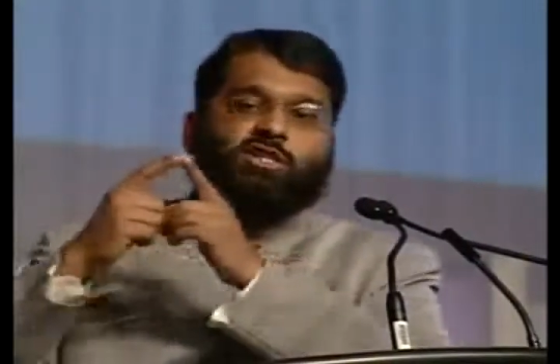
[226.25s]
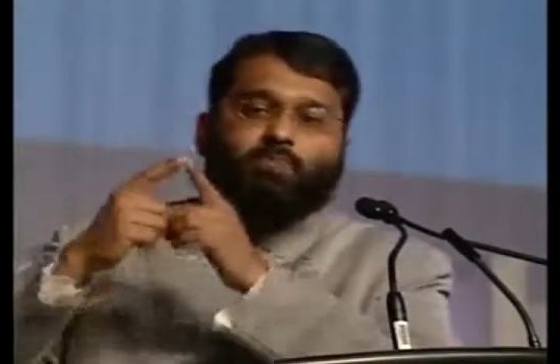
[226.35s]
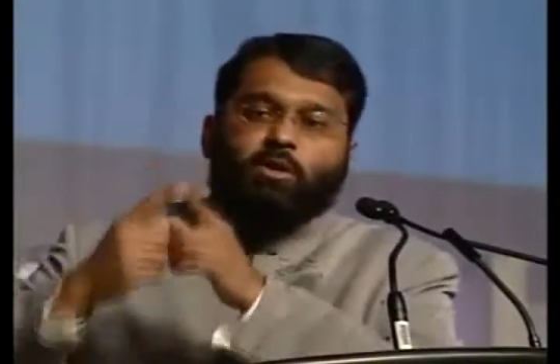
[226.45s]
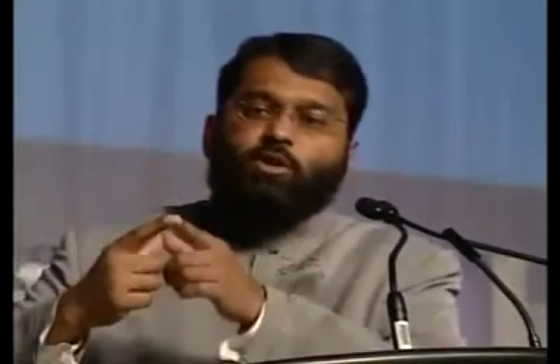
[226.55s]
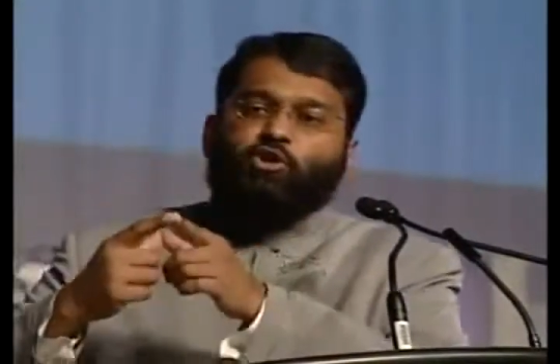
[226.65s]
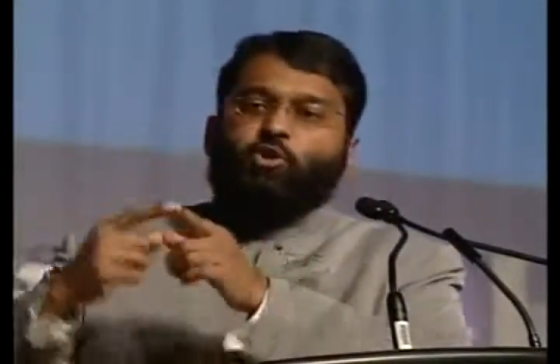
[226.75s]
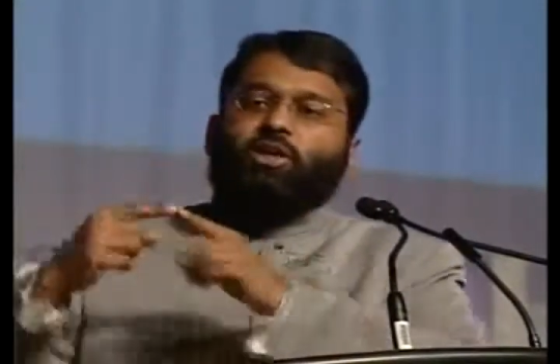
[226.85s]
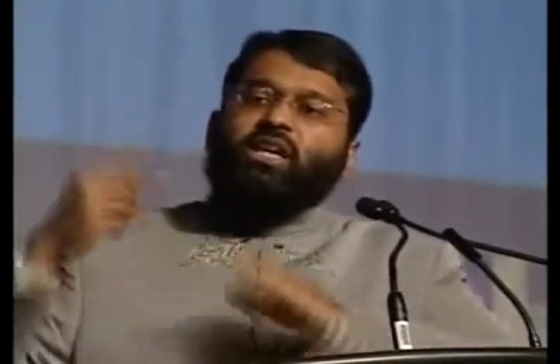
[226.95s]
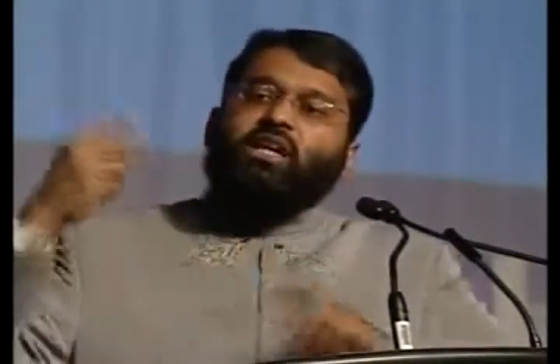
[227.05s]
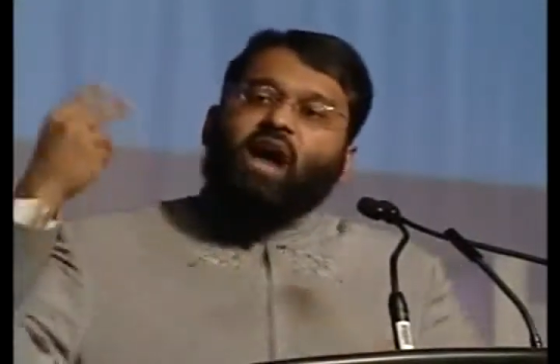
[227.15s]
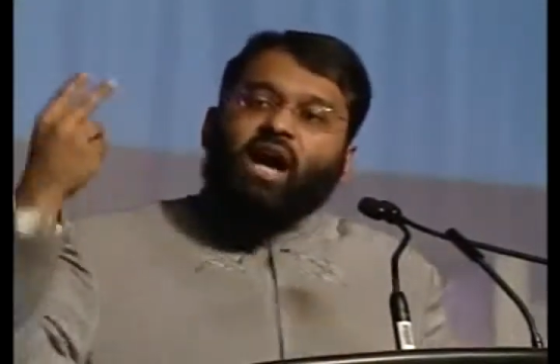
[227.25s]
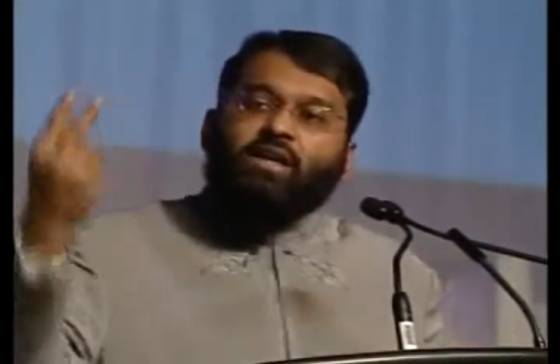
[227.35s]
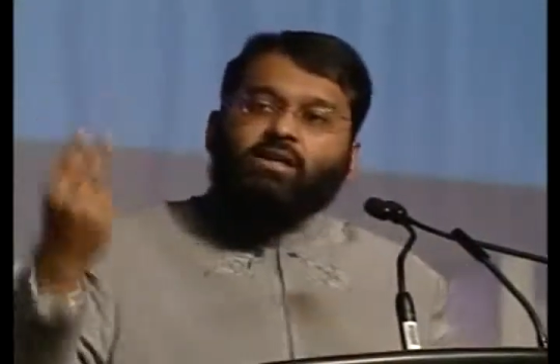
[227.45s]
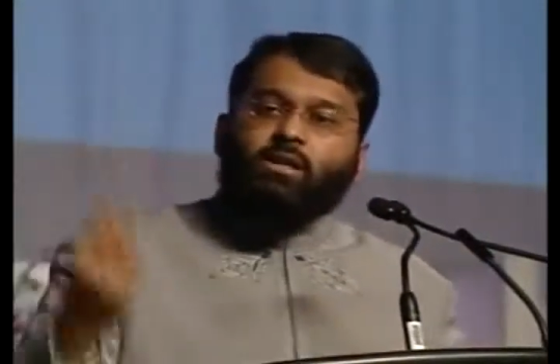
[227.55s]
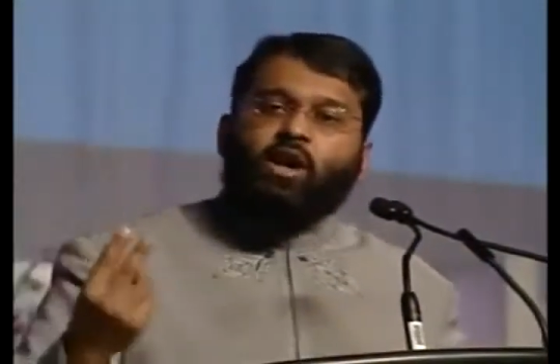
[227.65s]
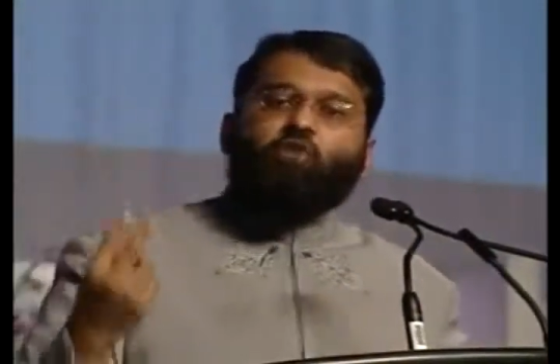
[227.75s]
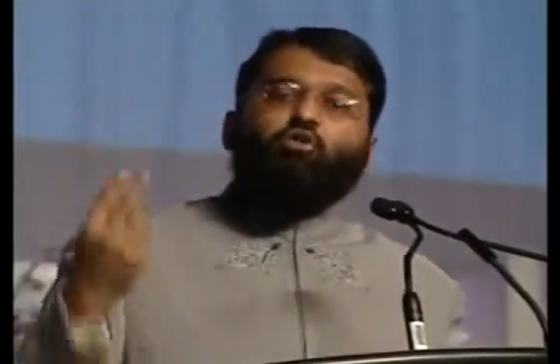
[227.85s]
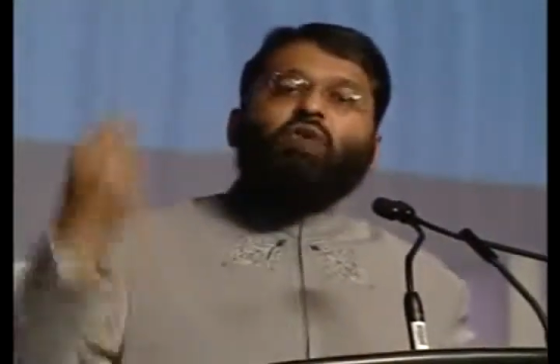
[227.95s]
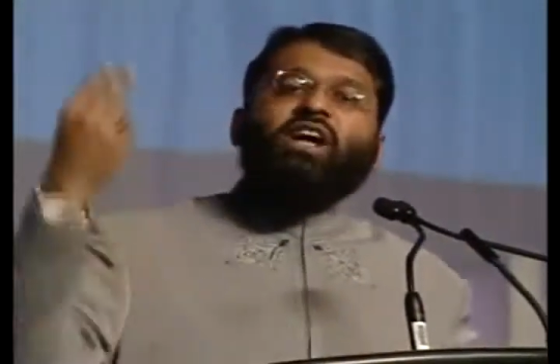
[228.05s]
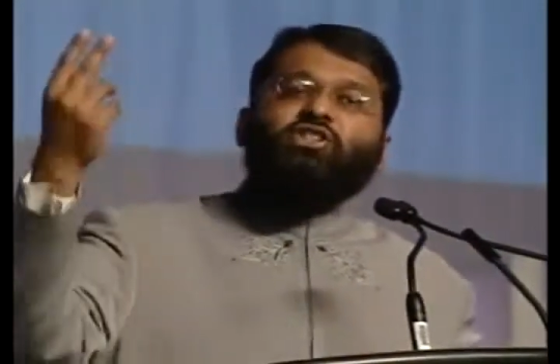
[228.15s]
spiritually guided,
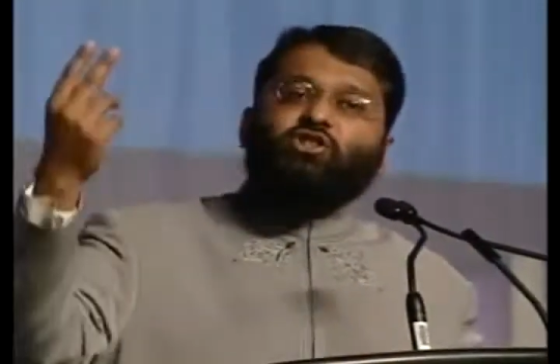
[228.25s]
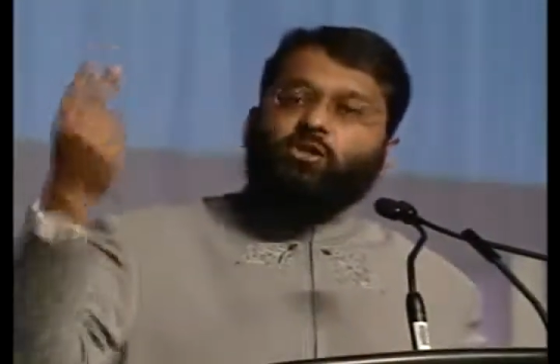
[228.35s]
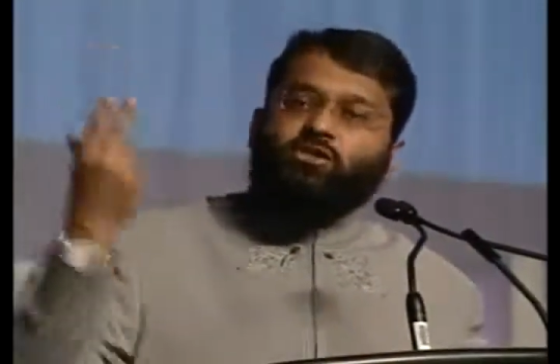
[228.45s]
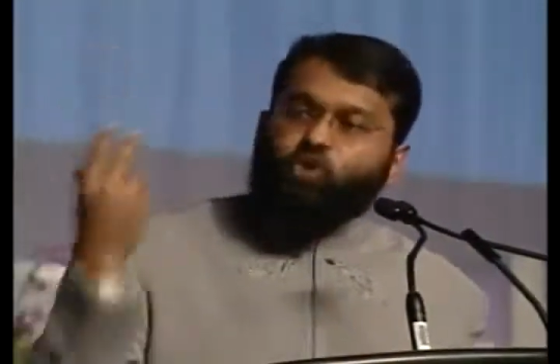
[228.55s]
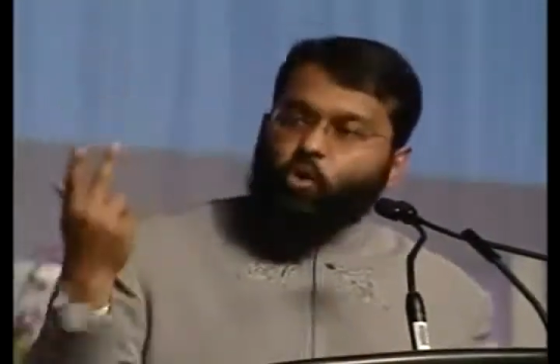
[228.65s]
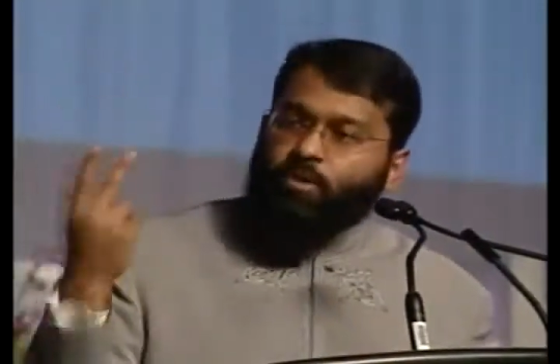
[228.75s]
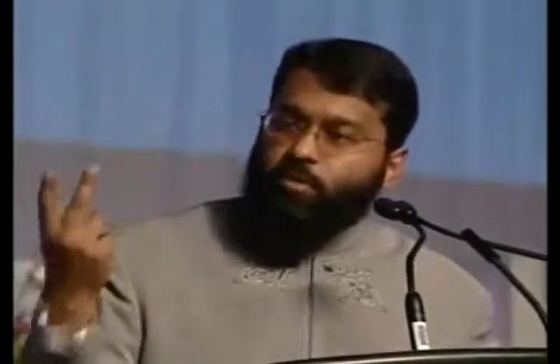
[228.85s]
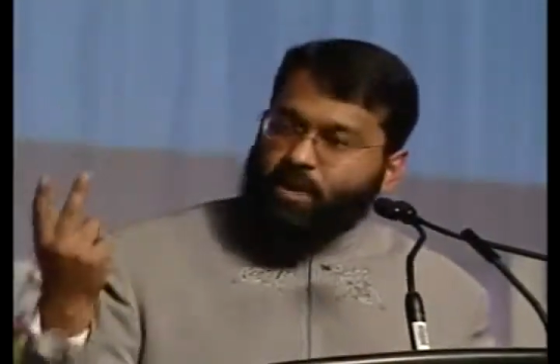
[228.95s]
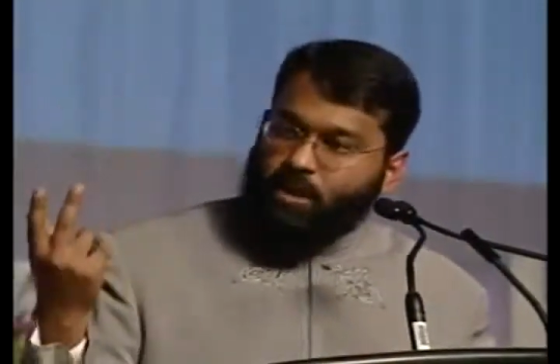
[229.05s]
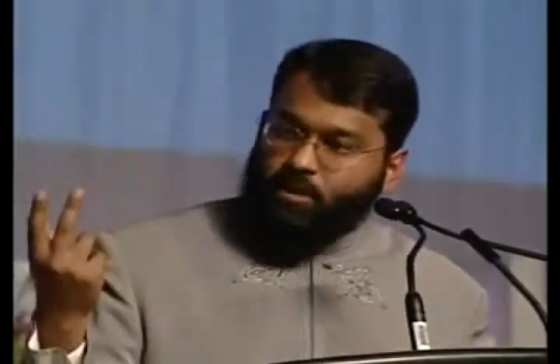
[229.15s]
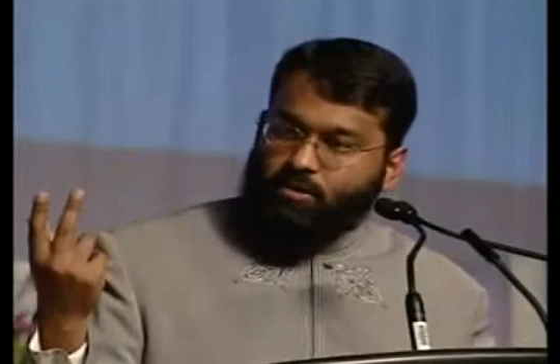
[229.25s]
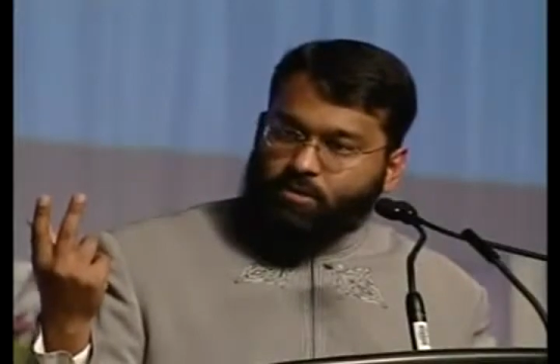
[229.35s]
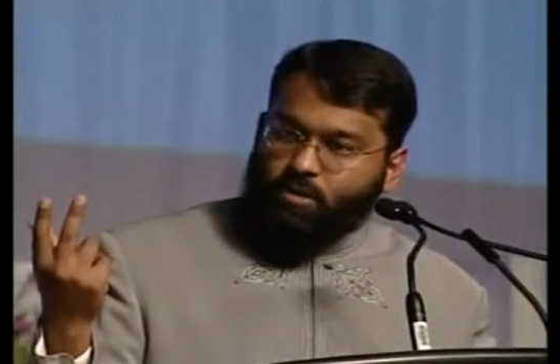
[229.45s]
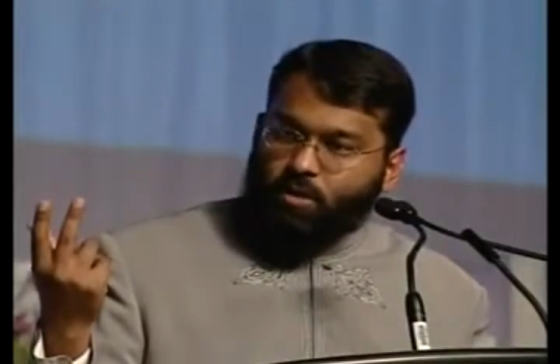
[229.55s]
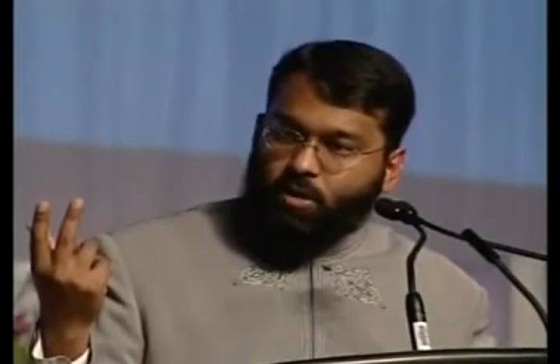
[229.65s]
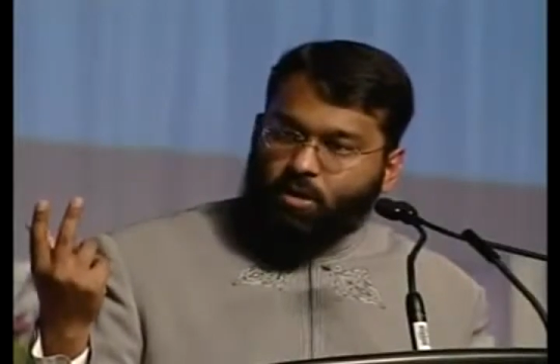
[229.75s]
righteous human beings